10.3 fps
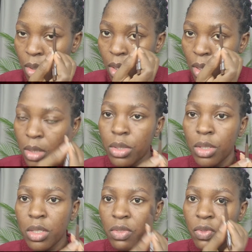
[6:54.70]
And
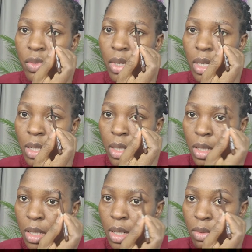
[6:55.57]
just filling
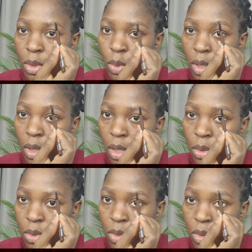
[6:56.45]
in everywhere
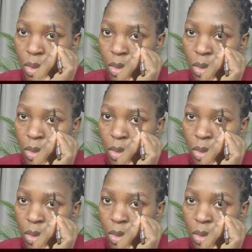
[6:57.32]
else.